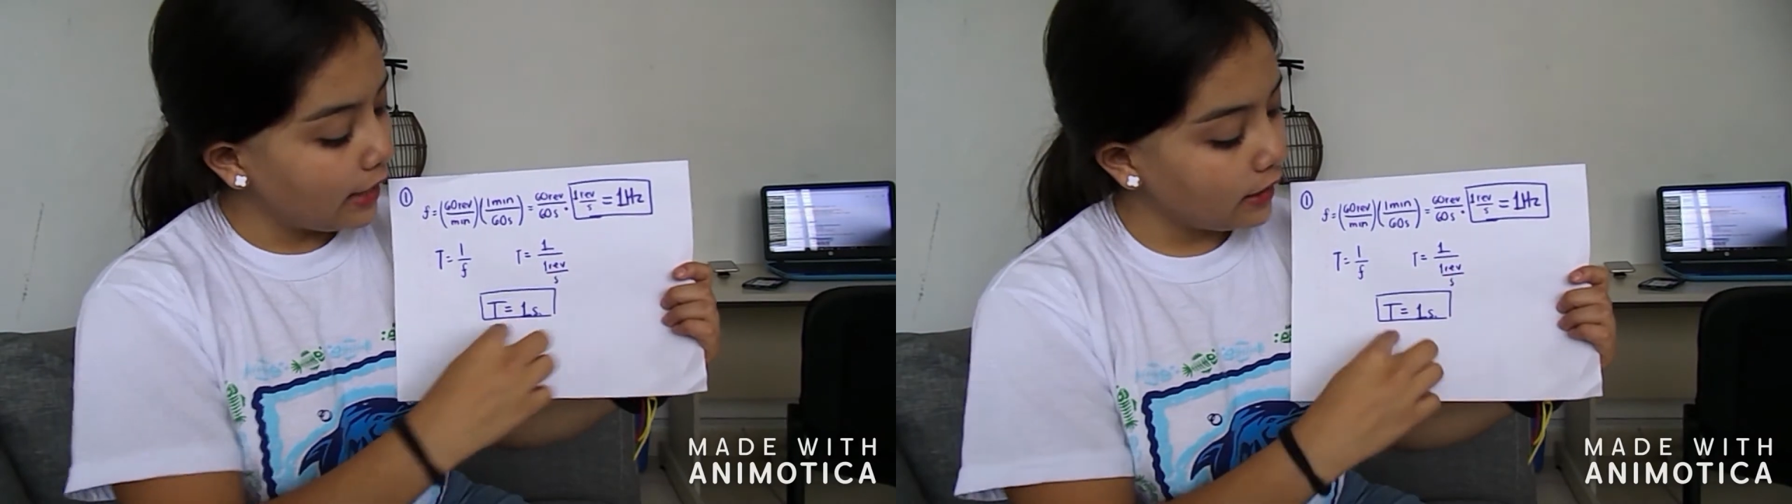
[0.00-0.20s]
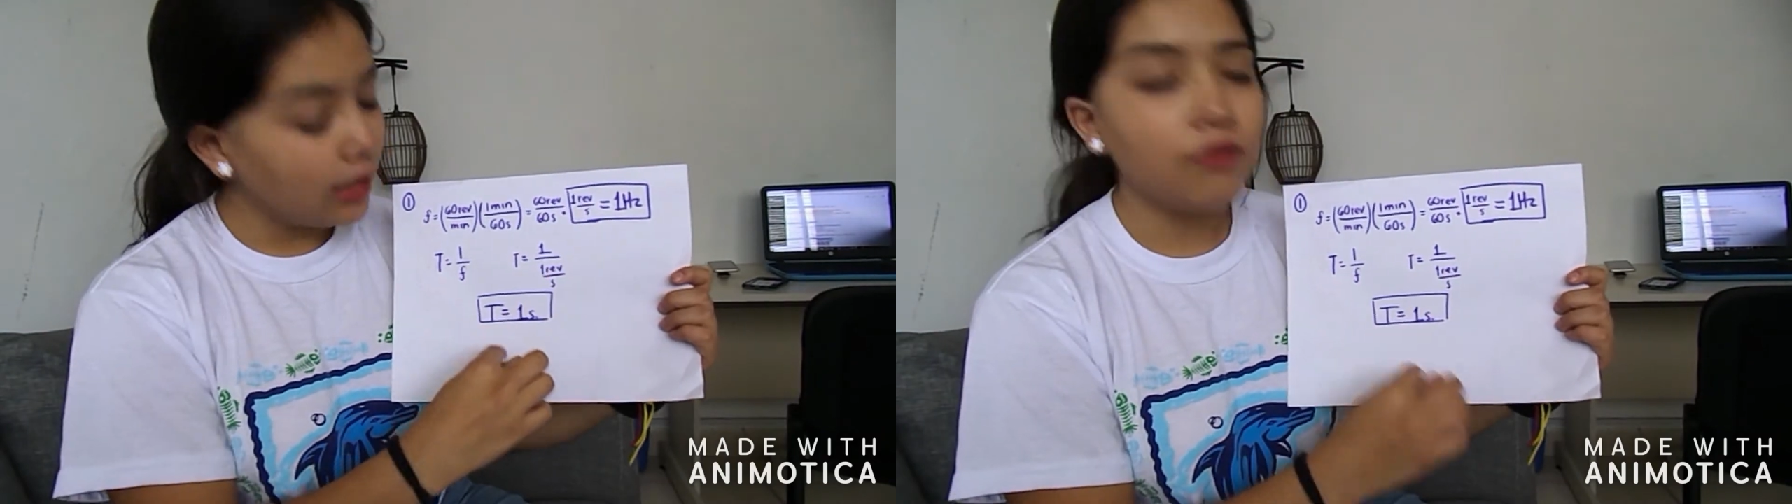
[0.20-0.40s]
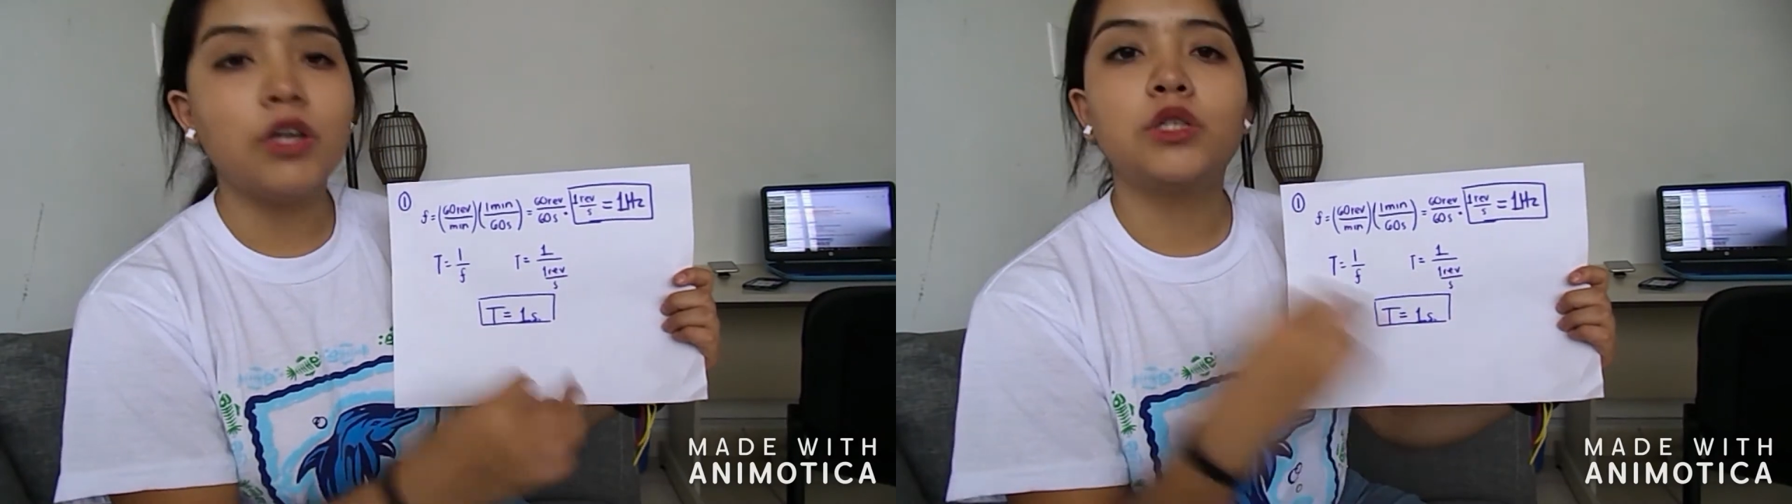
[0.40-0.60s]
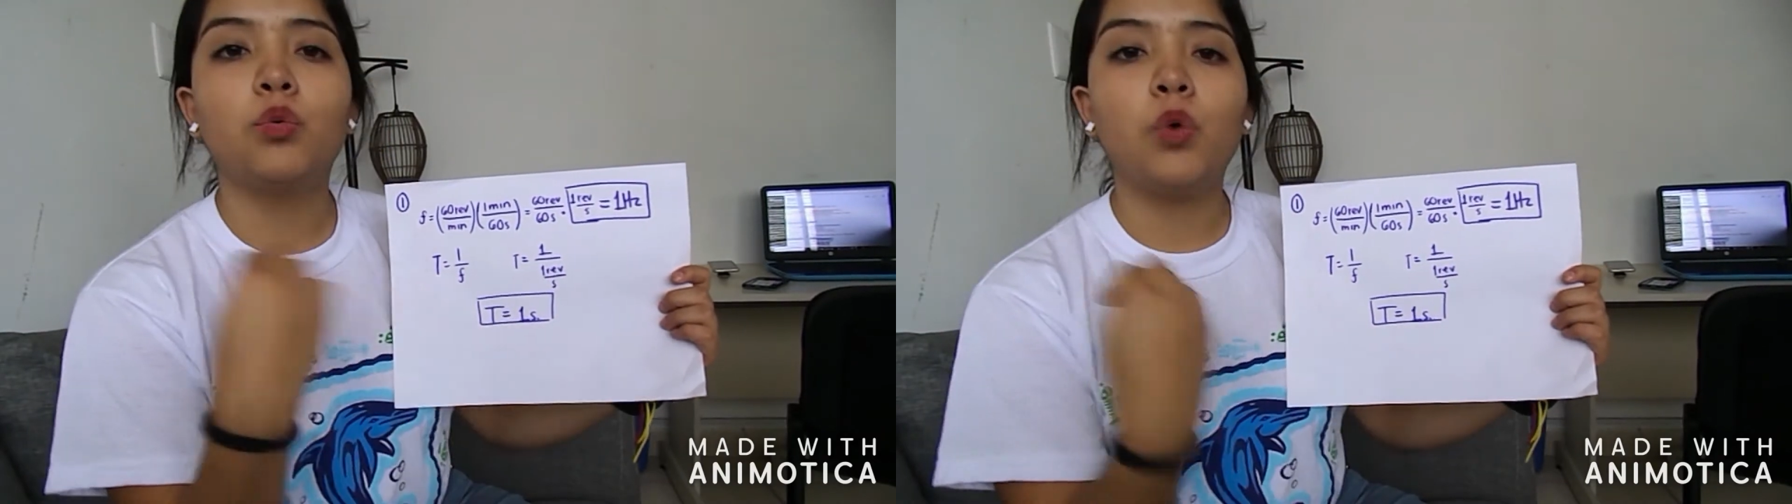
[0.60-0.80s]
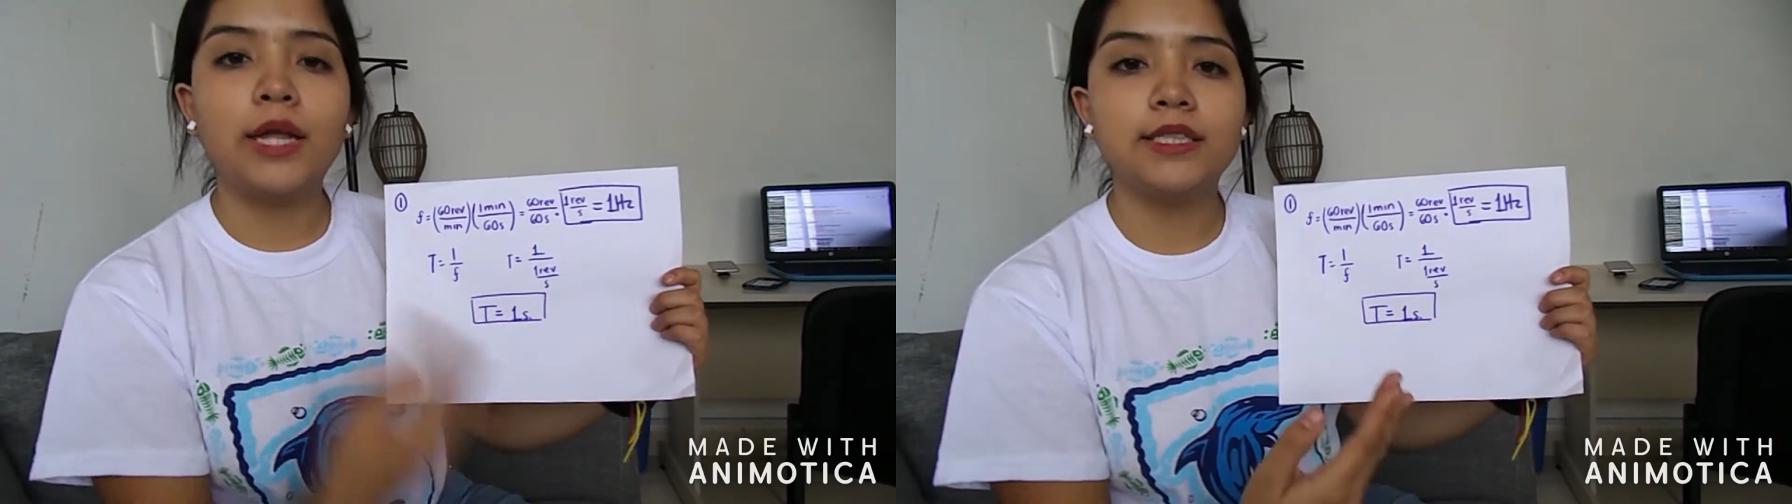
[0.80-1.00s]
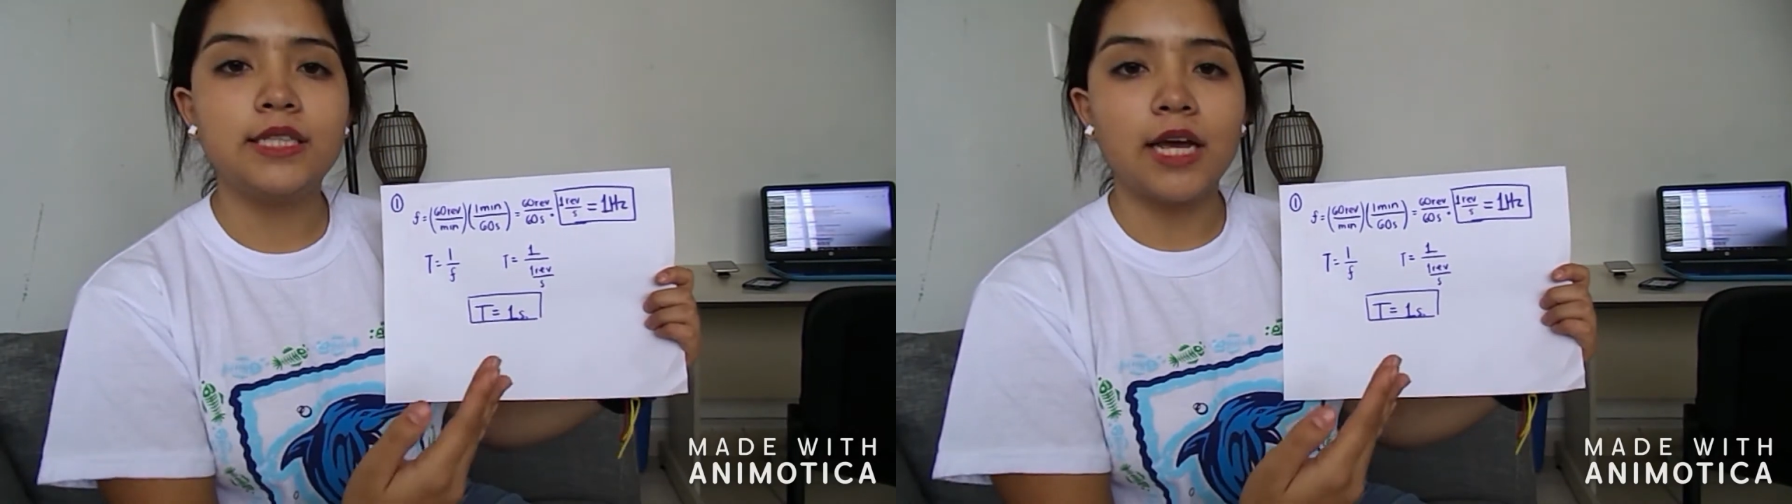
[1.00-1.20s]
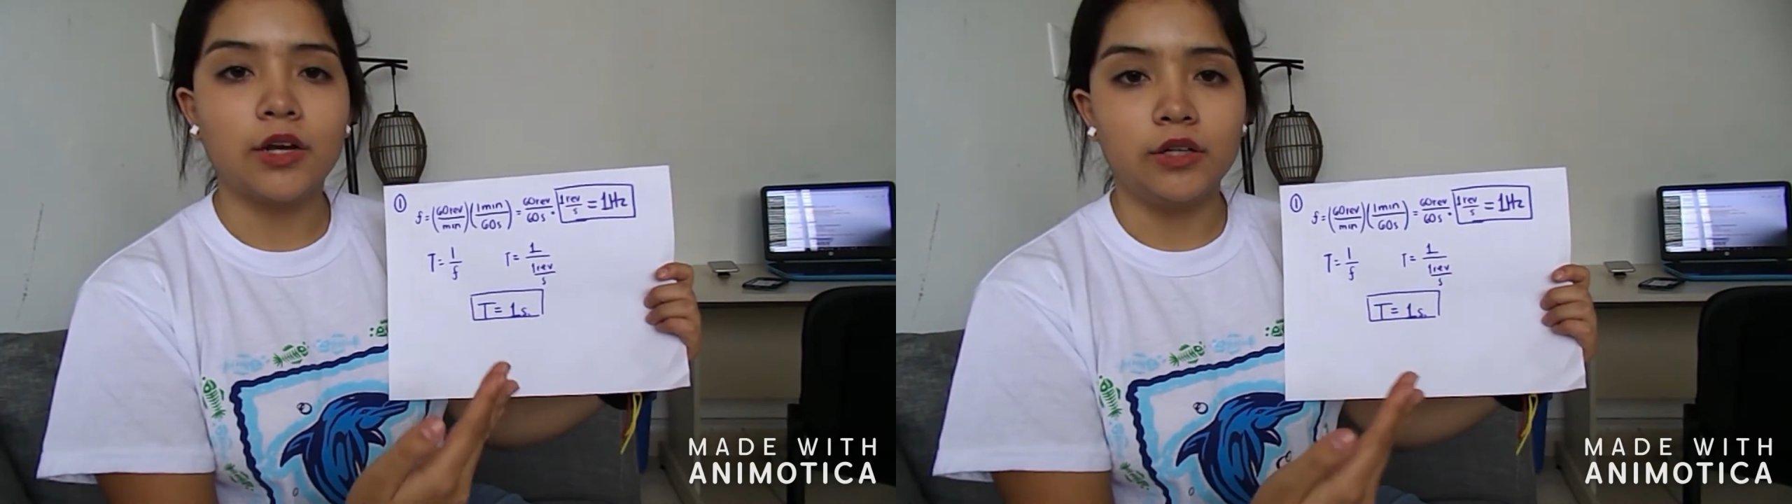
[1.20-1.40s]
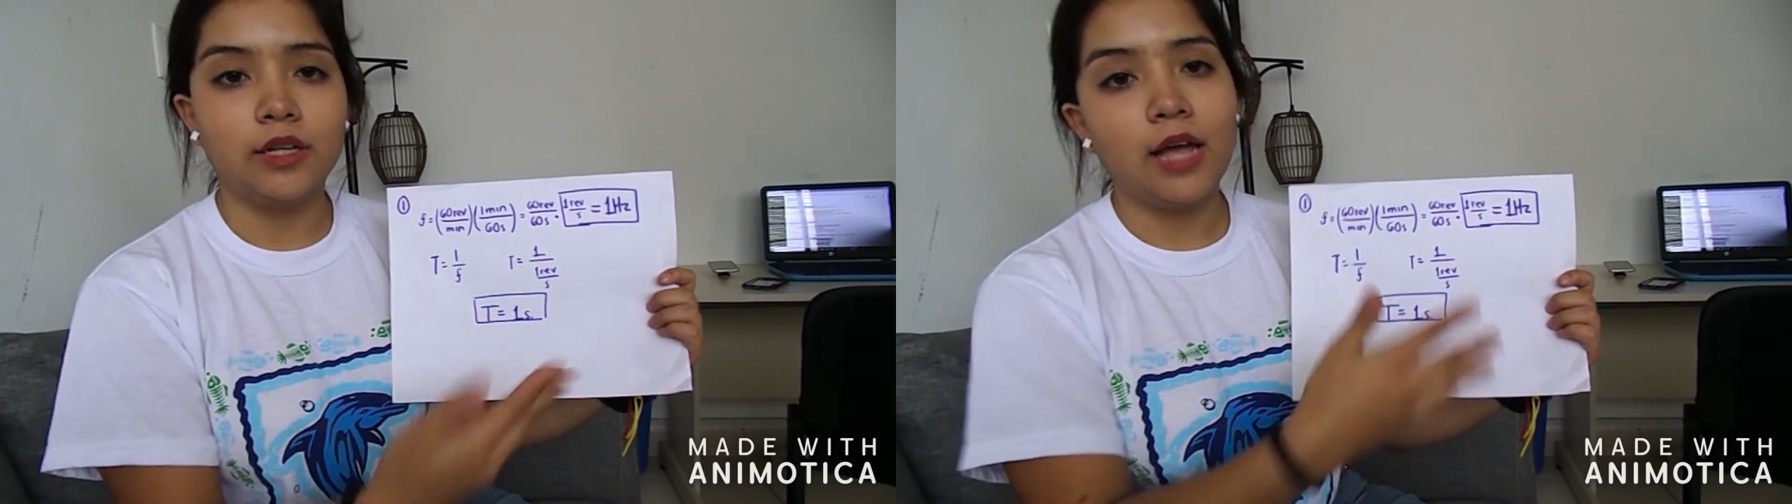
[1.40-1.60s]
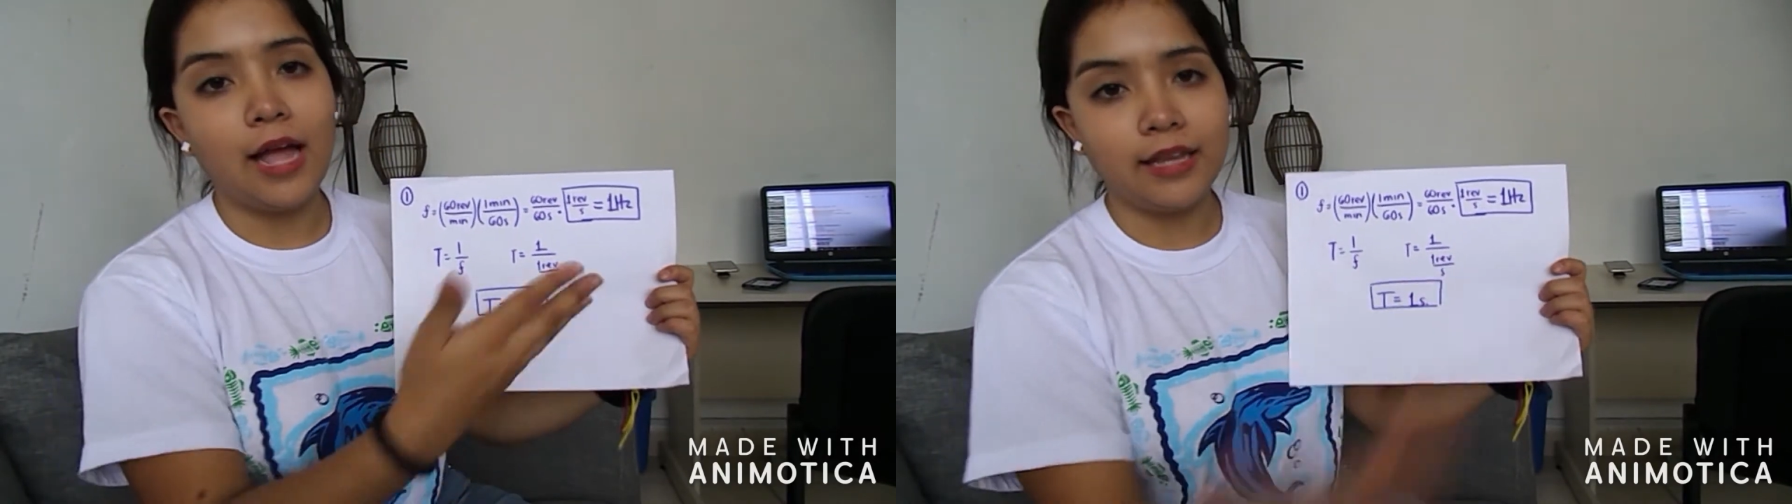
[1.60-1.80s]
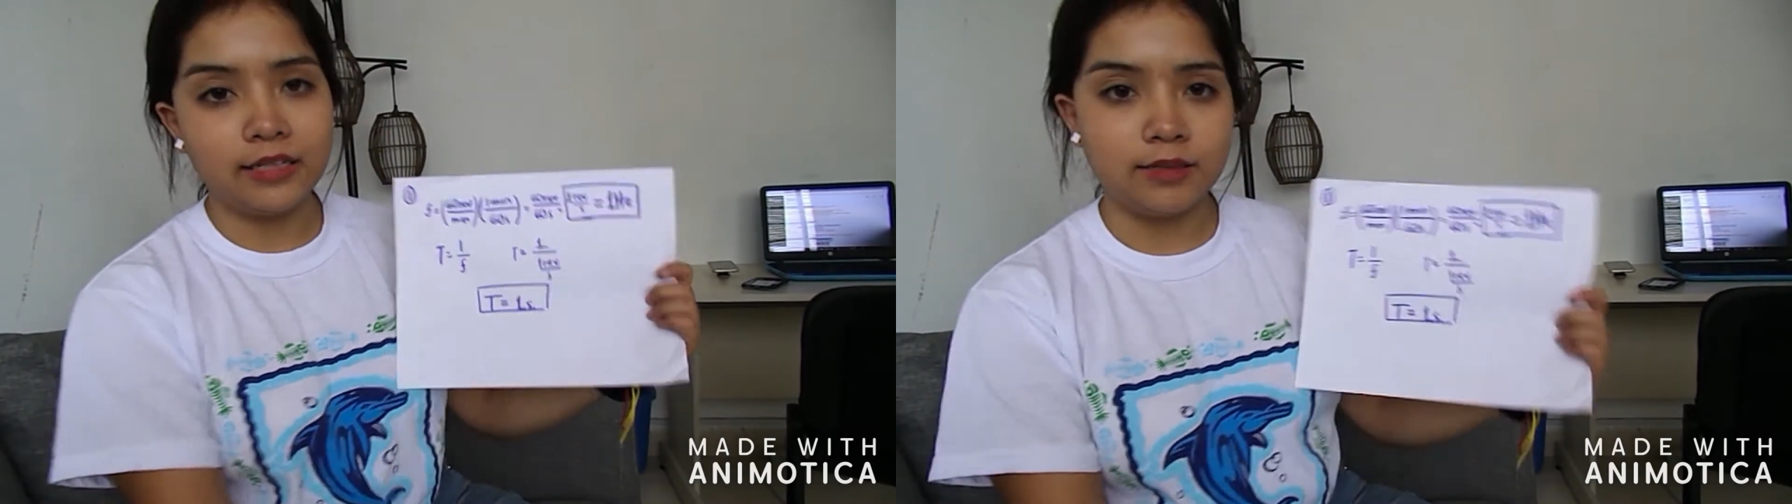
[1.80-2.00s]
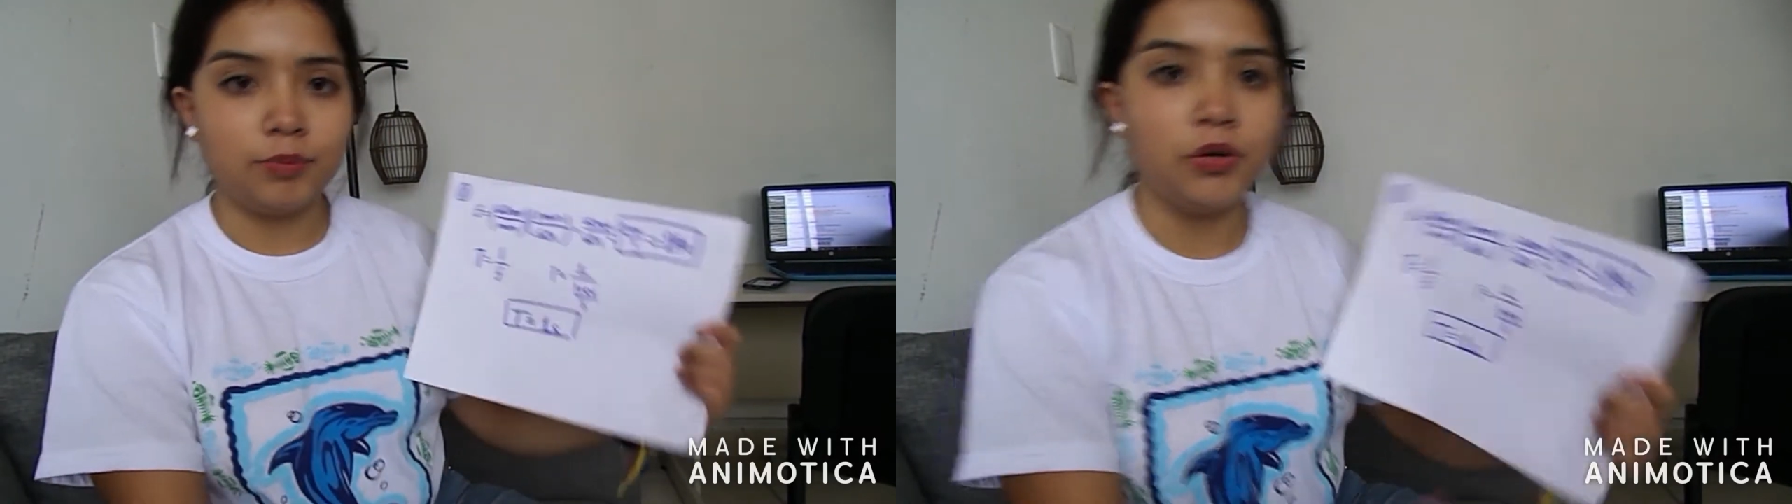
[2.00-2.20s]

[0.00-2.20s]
and give us 1 second, and it's the